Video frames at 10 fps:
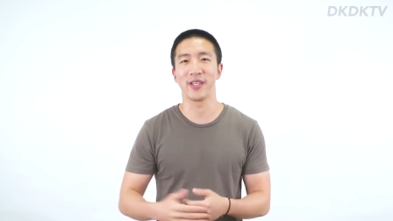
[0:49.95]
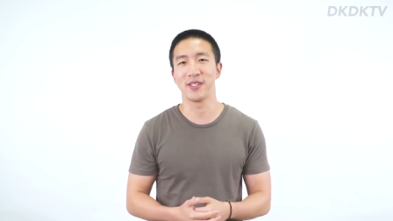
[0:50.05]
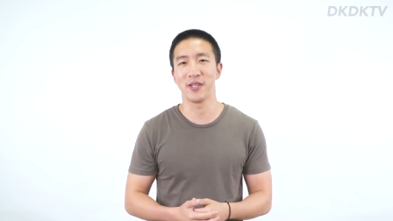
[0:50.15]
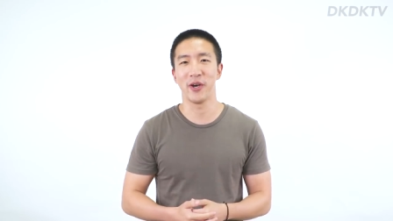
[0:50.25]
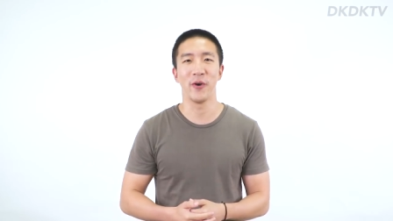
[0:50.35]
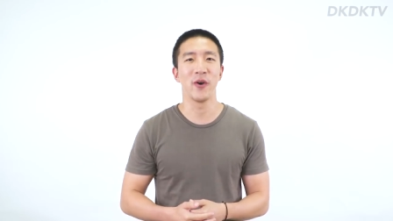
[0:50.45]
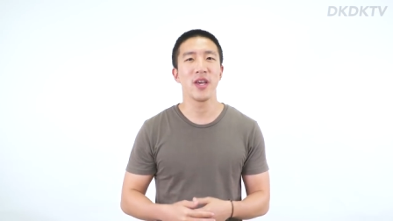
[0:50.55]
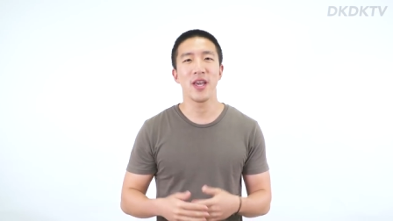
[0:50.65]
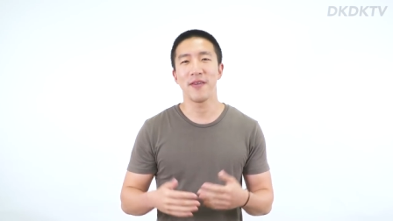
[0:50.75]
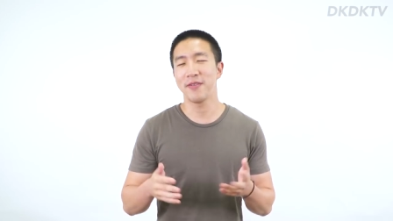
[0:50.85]
So
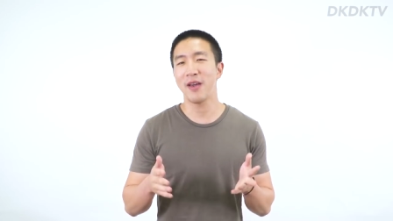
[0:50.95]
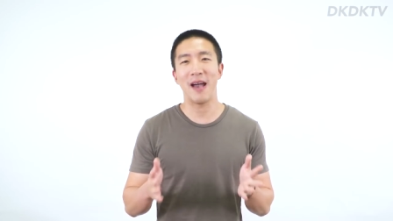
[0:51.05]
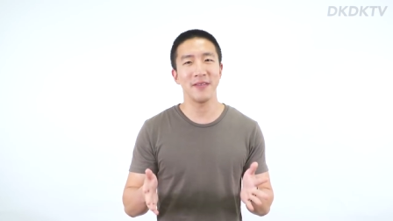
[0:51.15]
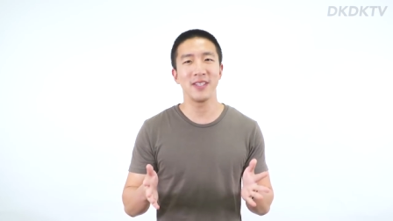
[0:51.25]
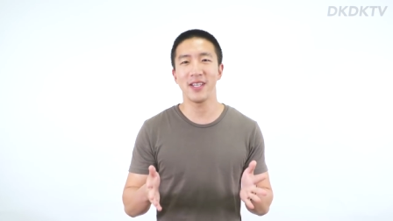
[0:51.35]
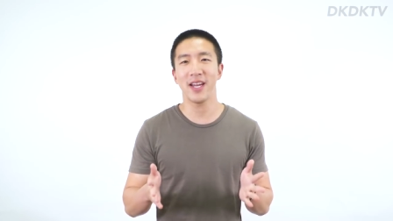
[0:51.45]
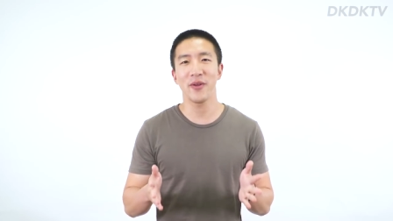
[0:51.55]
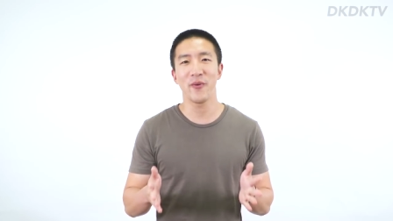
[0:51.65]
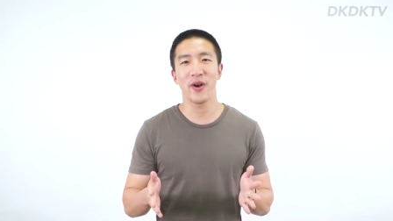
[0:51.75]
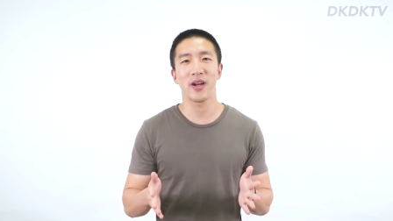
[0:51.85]
if you haven't done
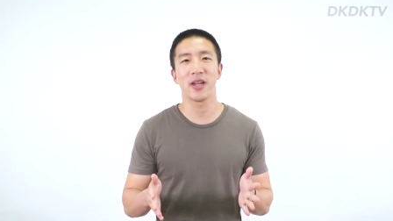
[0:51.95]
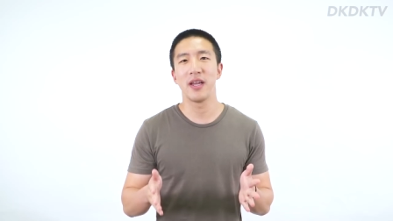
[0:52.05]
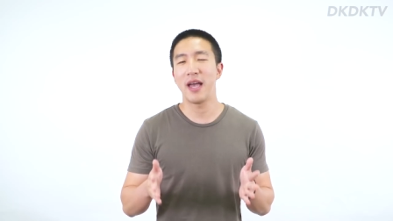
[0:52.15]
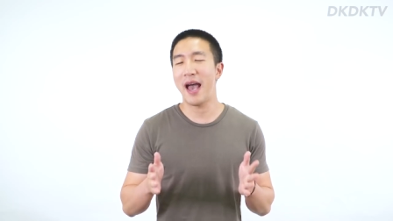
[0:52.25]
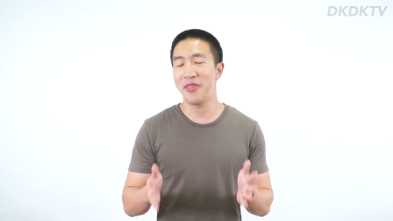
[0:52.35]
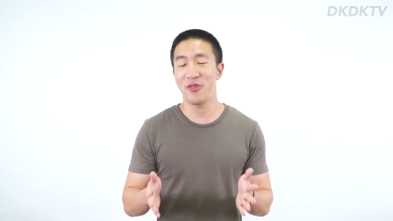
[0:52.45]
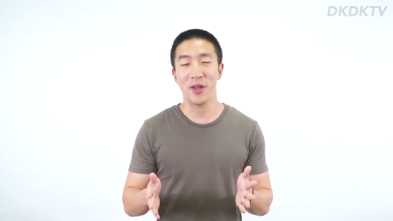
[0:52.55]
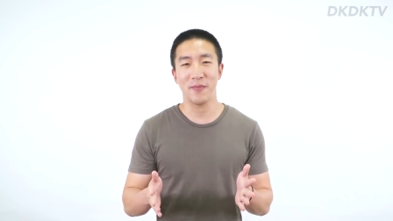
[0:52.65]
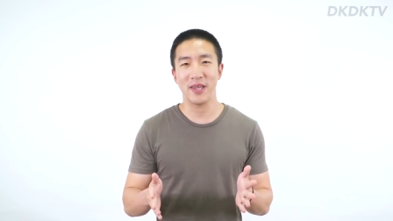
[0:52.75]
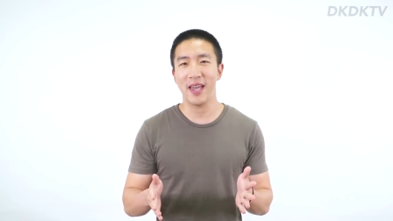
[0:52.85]
any work at
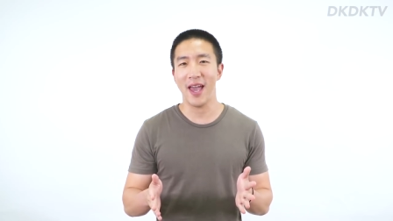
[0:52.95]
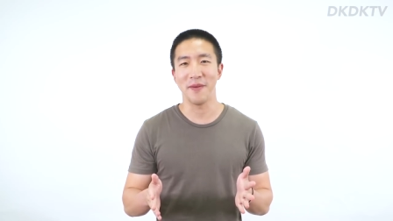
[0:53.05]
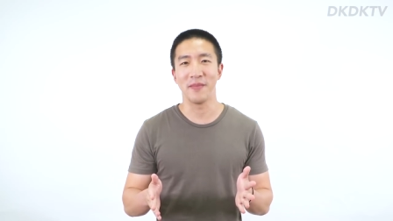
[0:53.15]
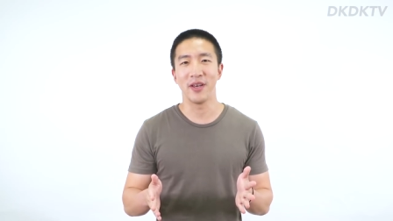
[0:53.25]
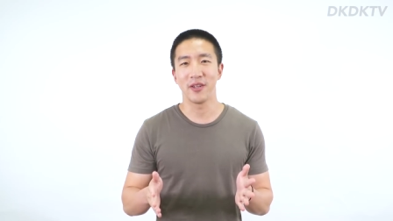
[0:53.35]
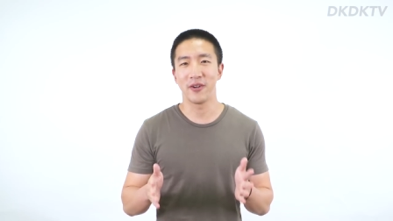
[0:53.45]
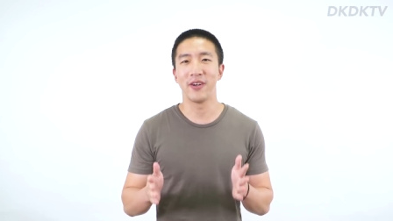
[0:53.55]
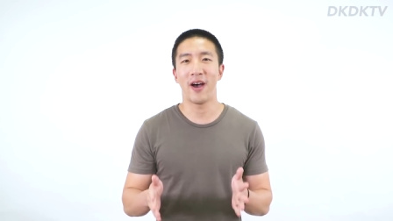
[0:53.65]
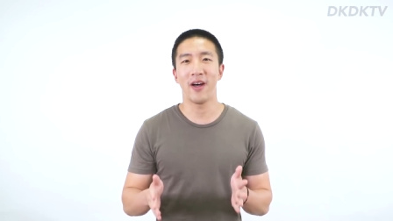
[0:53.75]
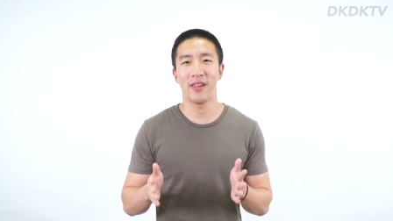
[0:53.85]
3 p.m., you're
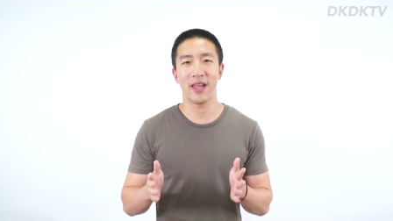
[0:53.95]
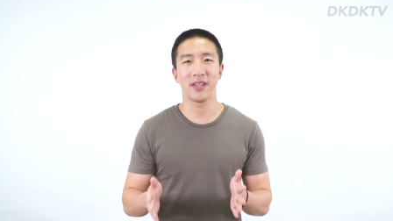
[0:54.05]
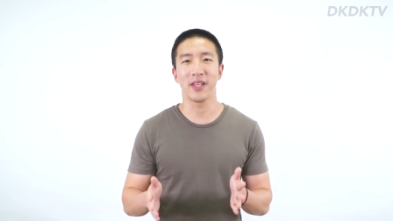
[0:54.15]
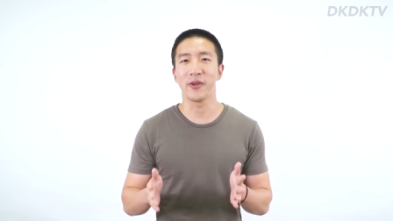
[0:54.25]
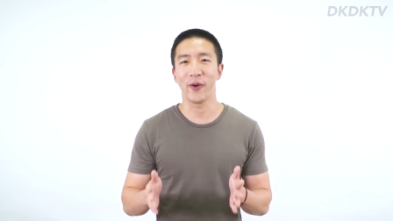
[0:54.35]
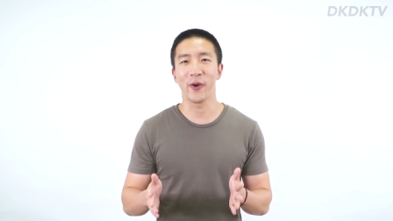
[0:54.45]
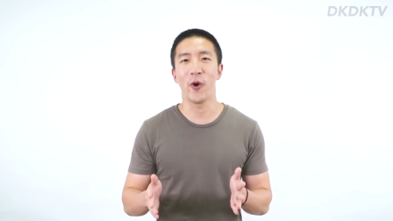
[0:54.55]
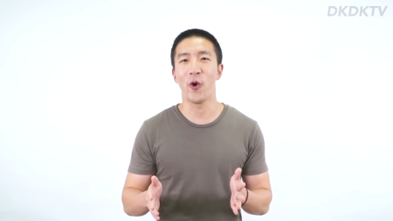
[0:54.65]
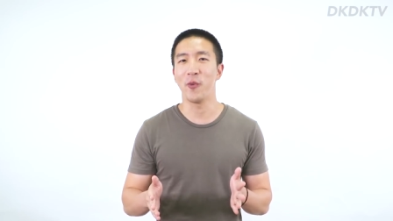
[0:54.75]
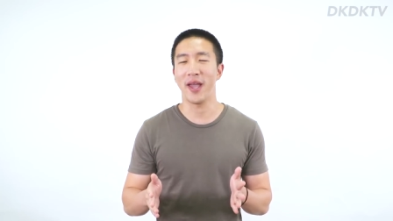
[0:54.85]
not likely going
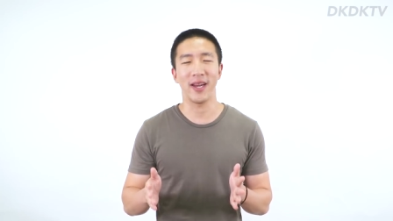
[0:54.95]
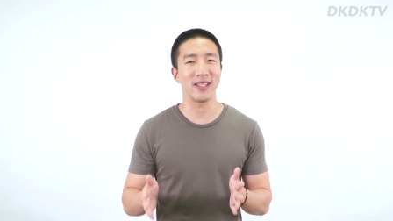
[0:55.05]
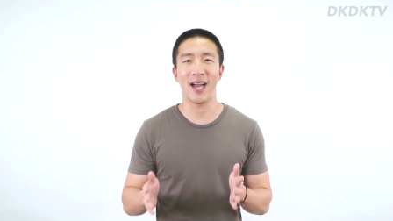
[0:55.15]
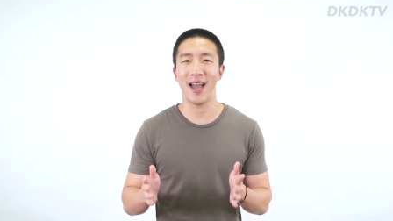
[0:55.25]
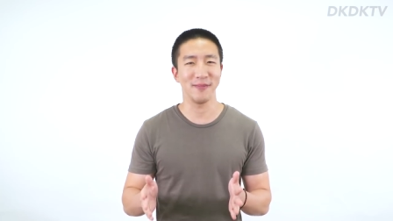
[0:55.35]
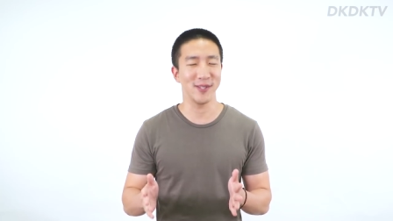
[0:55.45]
home anytime